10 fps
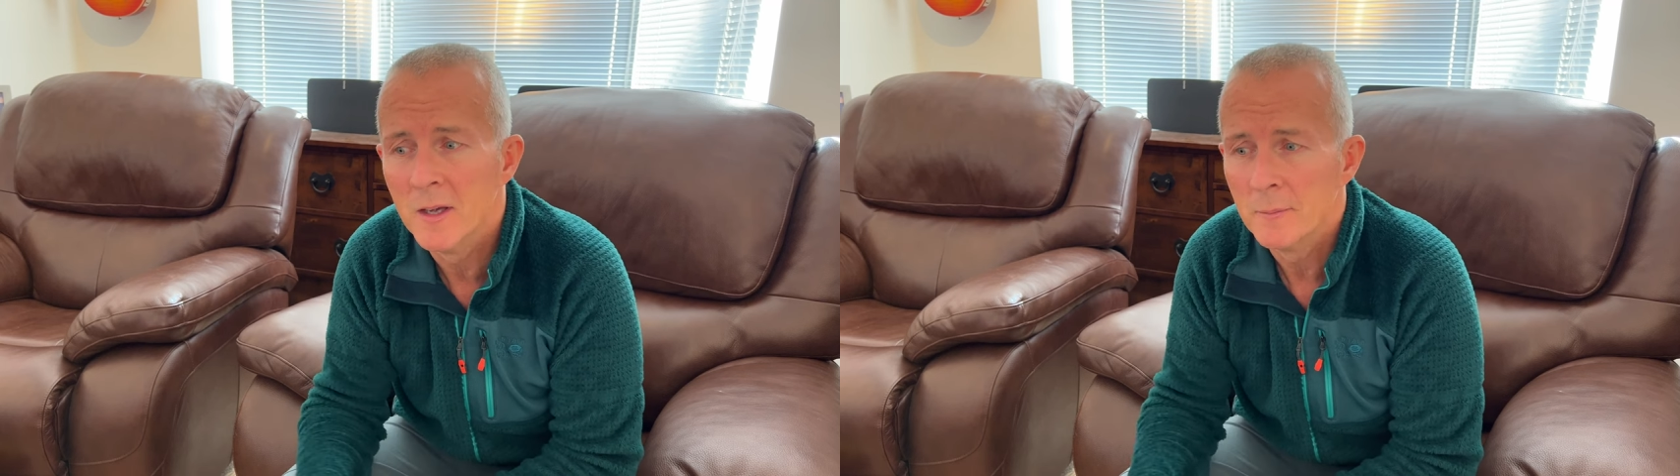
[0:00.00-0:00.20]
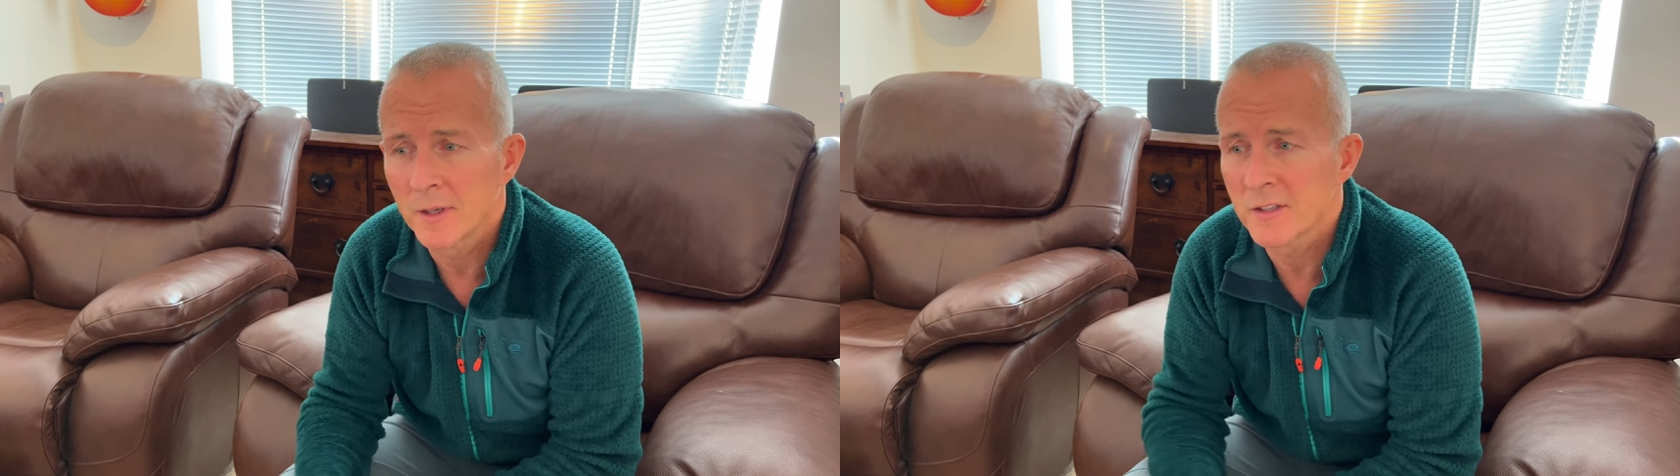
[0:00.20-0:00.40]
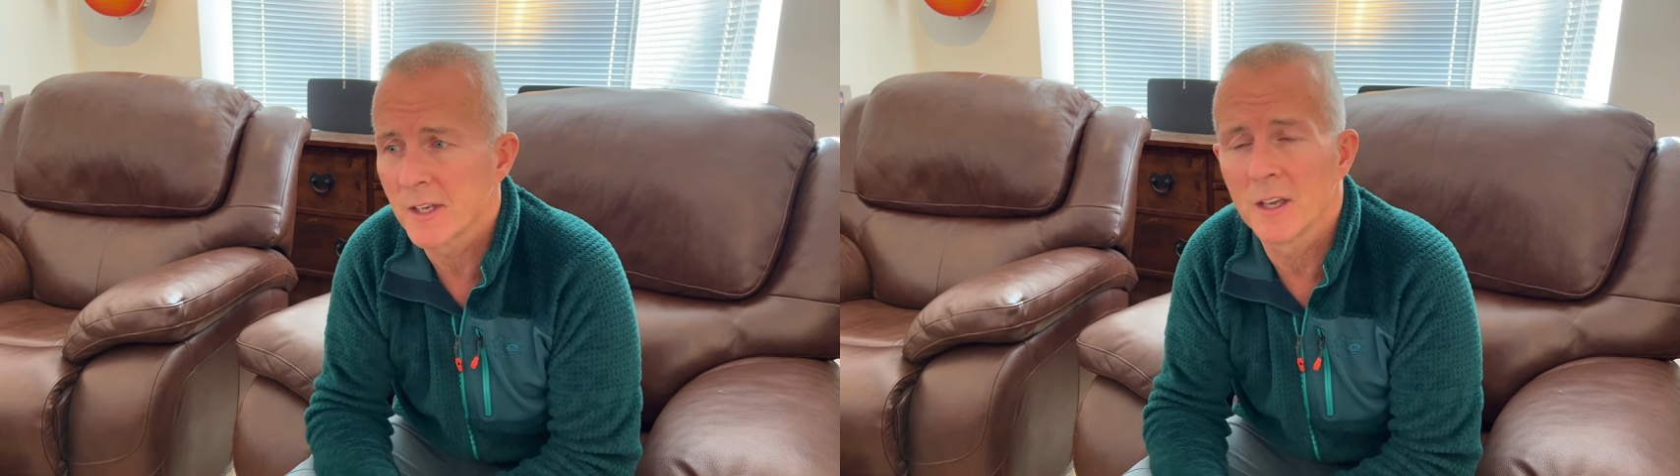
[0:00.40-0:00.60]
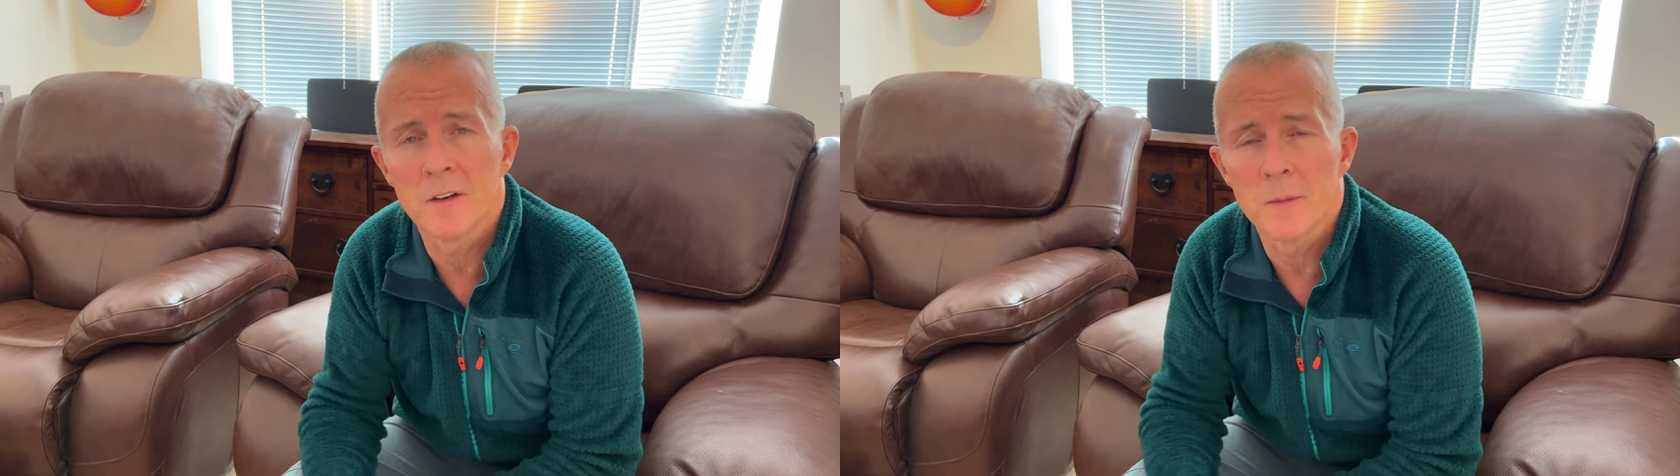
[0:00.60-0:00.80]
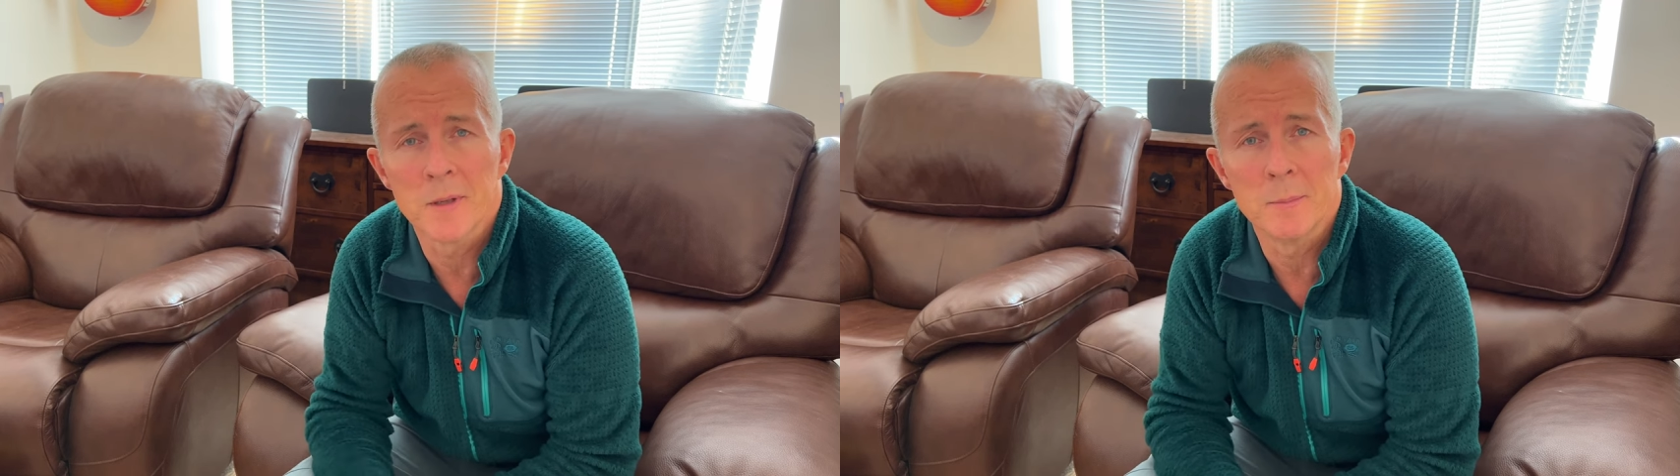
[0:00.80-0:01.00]
because a lot
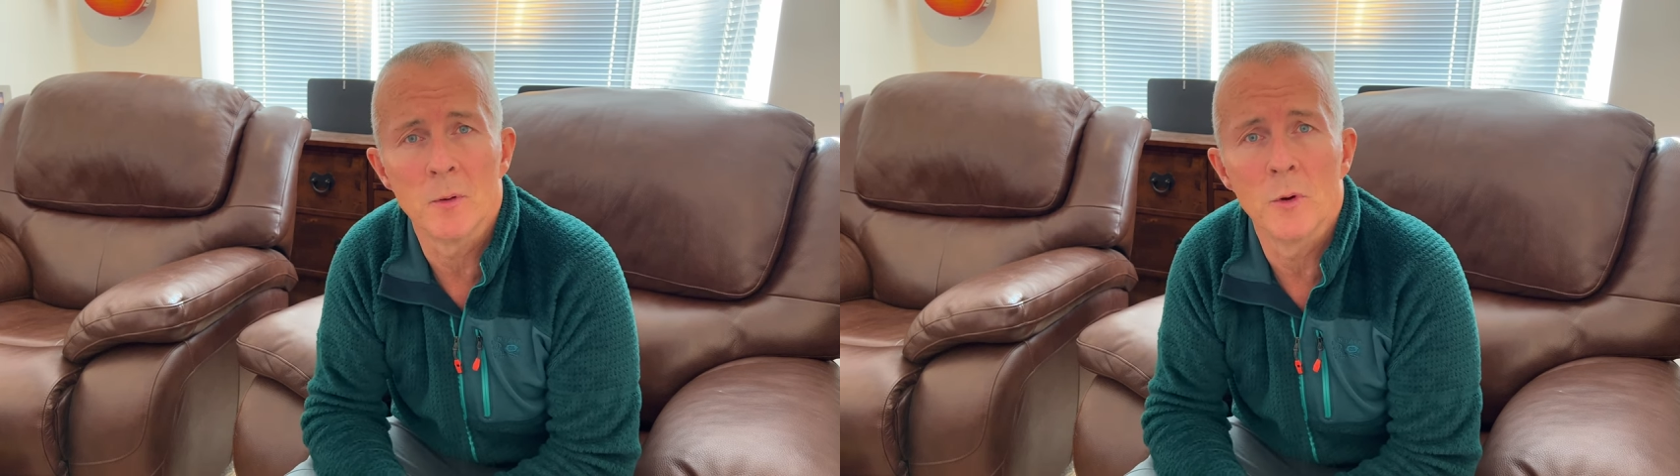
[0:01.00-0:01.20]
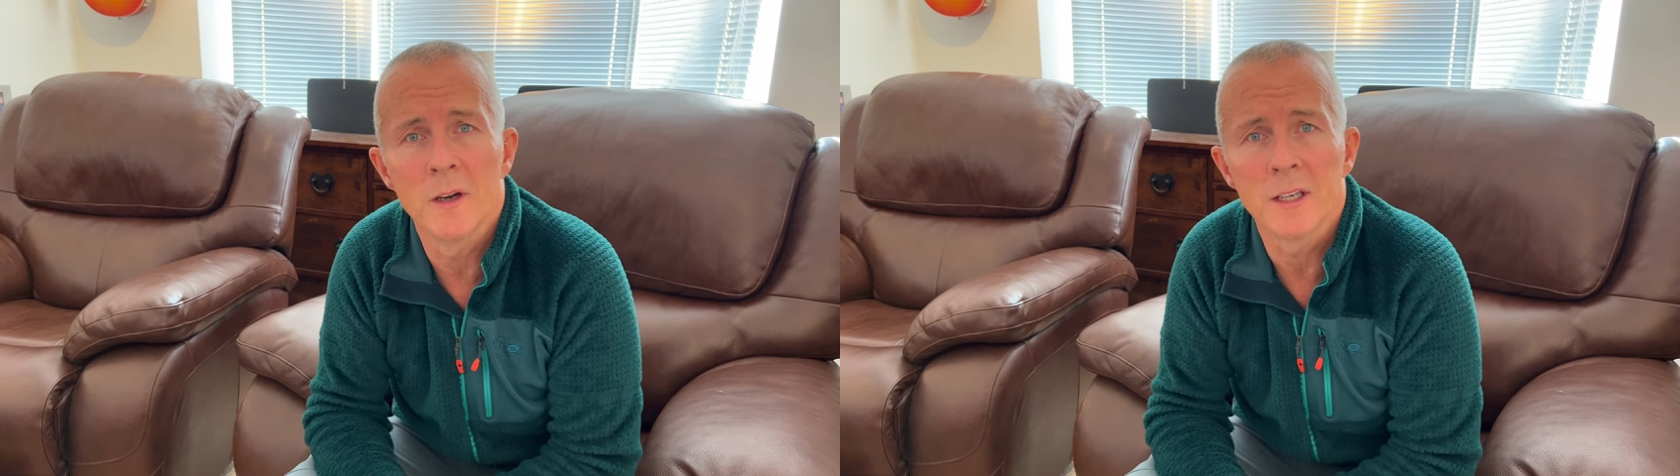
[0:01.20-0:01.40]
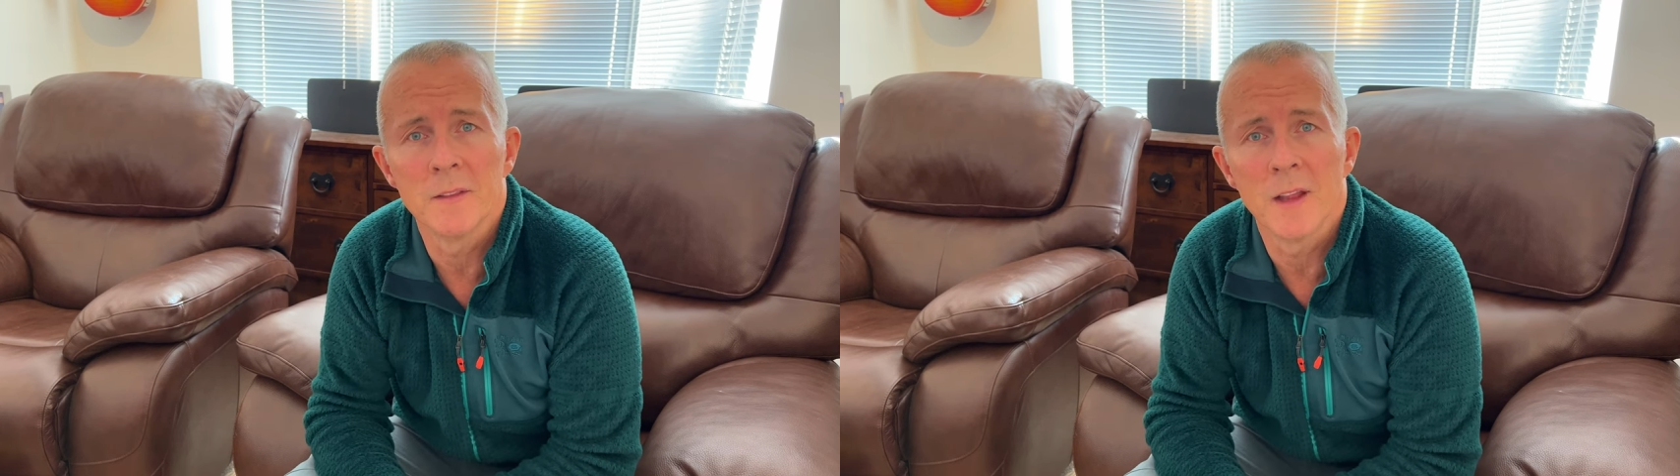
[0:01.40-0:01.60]
of the people working